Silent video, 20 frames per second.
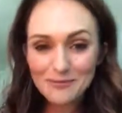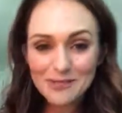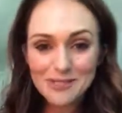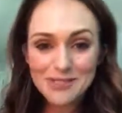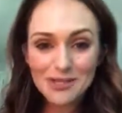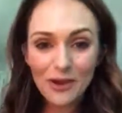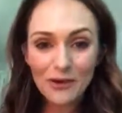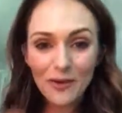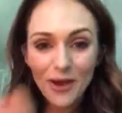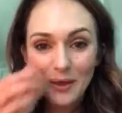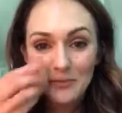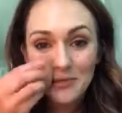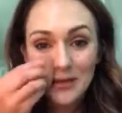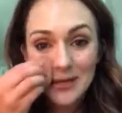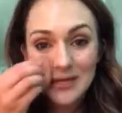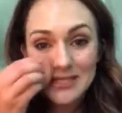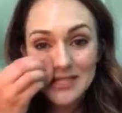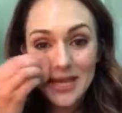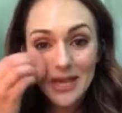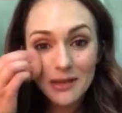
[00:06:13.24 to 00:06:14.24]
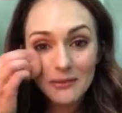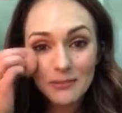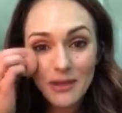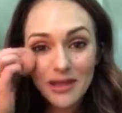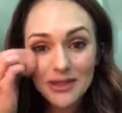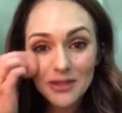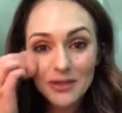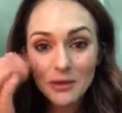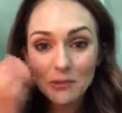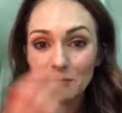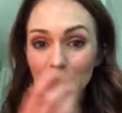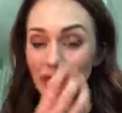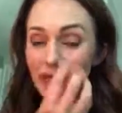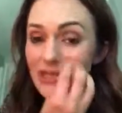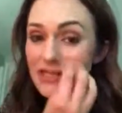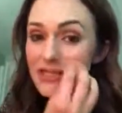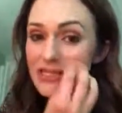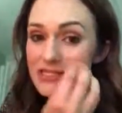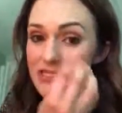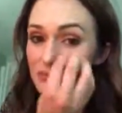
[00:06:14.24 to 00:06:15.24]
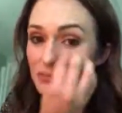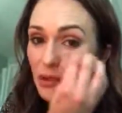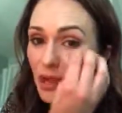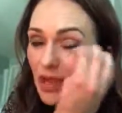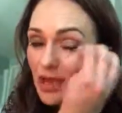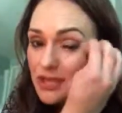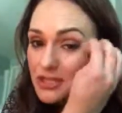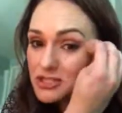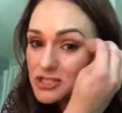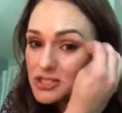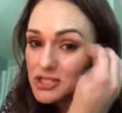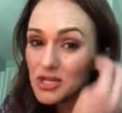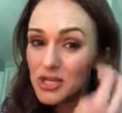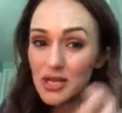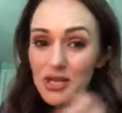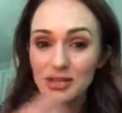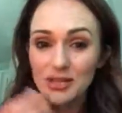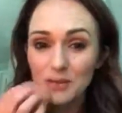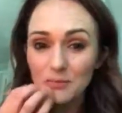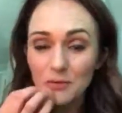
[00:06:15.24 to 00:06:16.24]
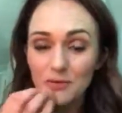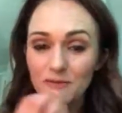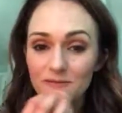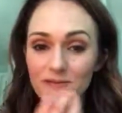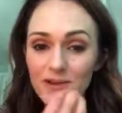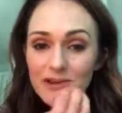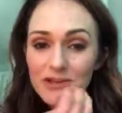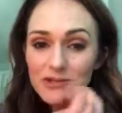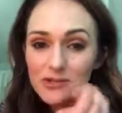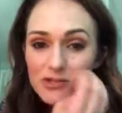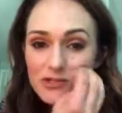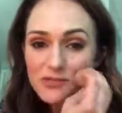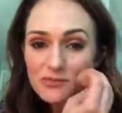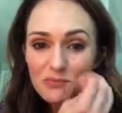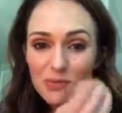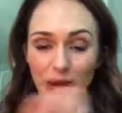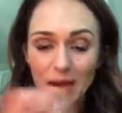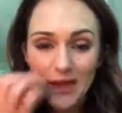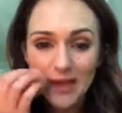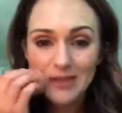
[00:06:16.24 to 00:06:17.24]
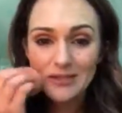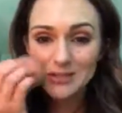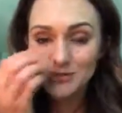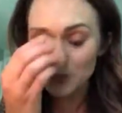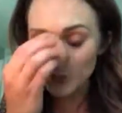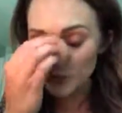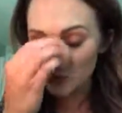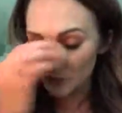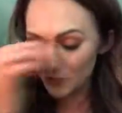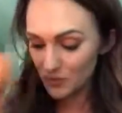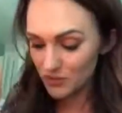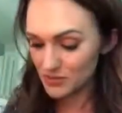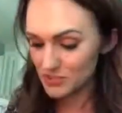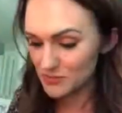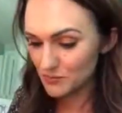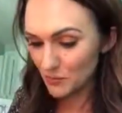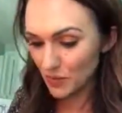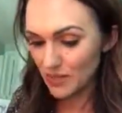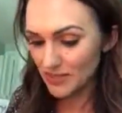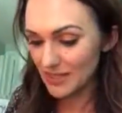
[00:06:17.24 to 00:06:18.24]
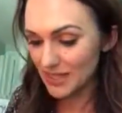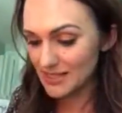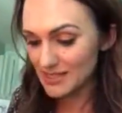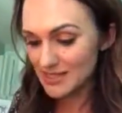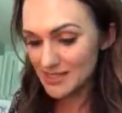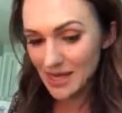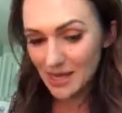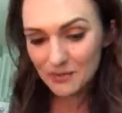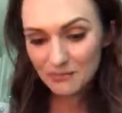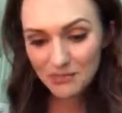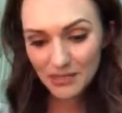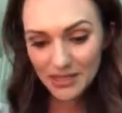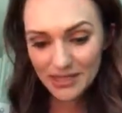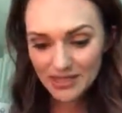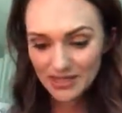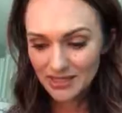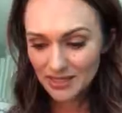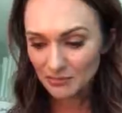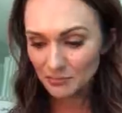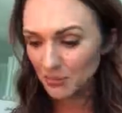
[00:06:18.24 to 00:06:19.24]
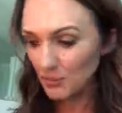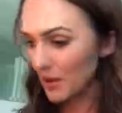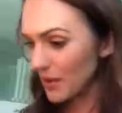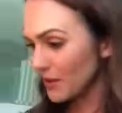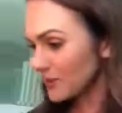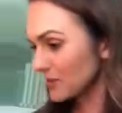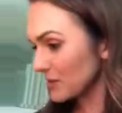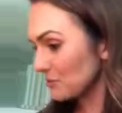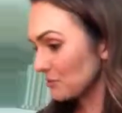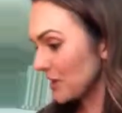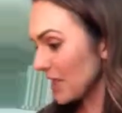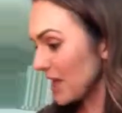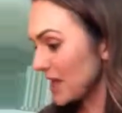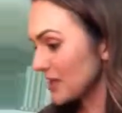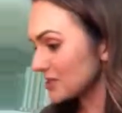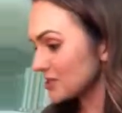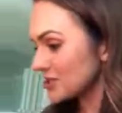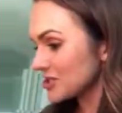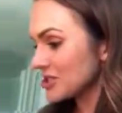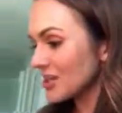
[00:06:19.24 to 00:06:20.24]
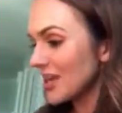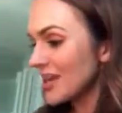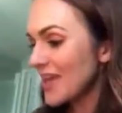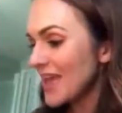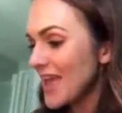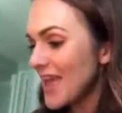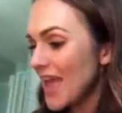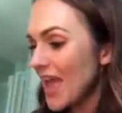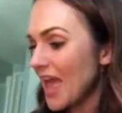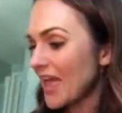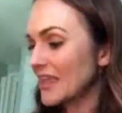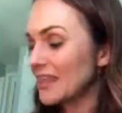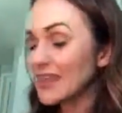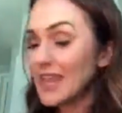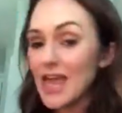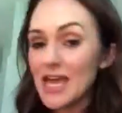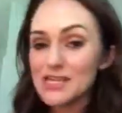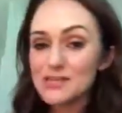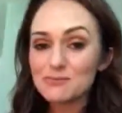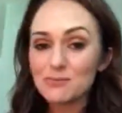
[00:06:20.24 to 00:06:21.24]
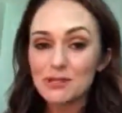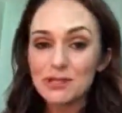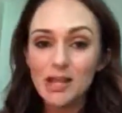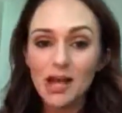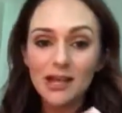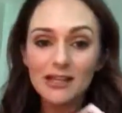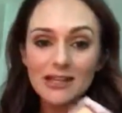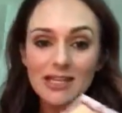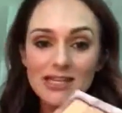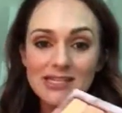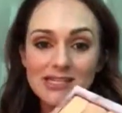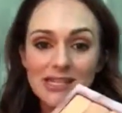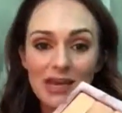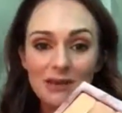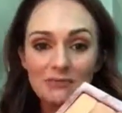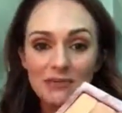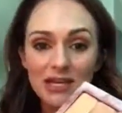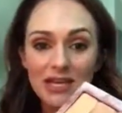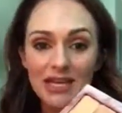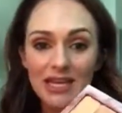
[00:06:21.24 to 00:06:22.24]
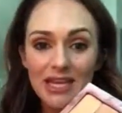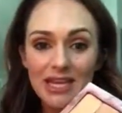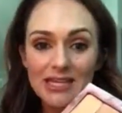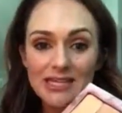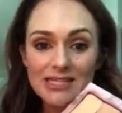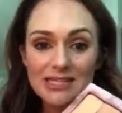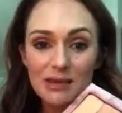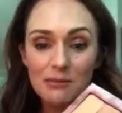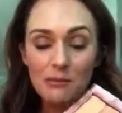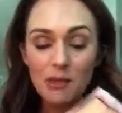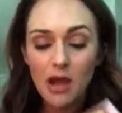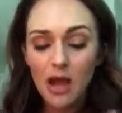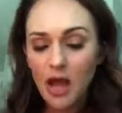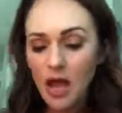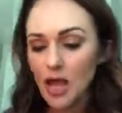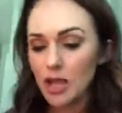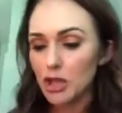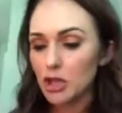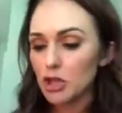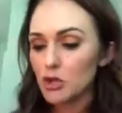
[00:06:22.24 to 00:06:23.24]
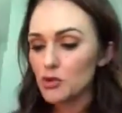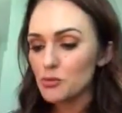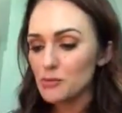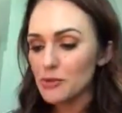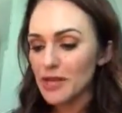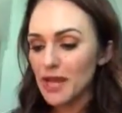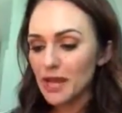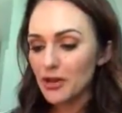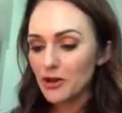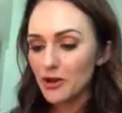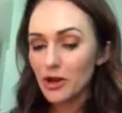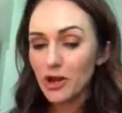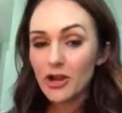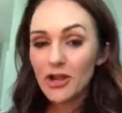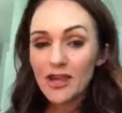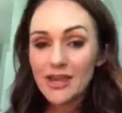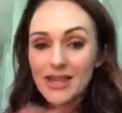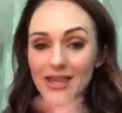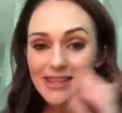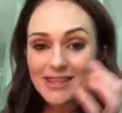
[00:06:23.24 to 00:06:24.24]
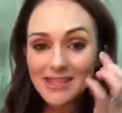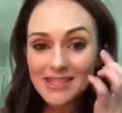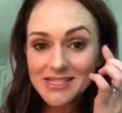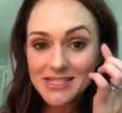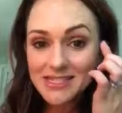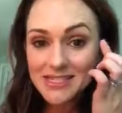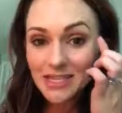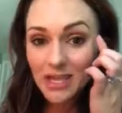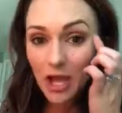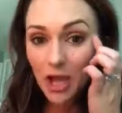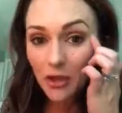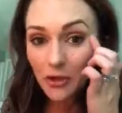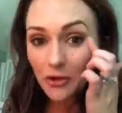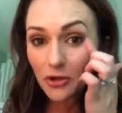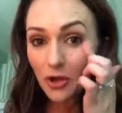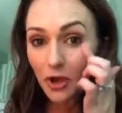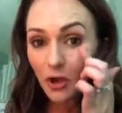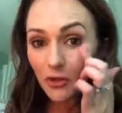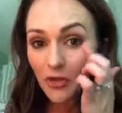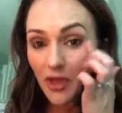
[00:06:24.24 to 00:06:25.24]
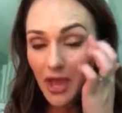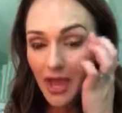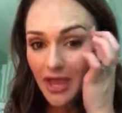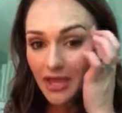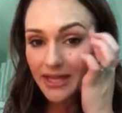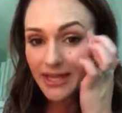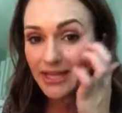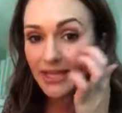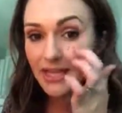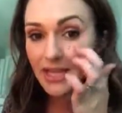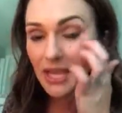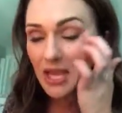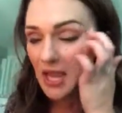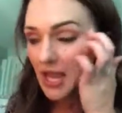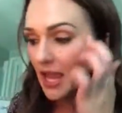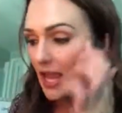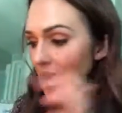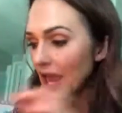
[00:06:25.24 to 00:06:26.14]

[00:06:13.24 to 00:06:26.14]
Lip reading: So I'm gonna take my little blendy sponge, the Perfector sponge, one last time, blend in the blush. And last but not least, I'm gonna get some illuminator. This is a color called Honey.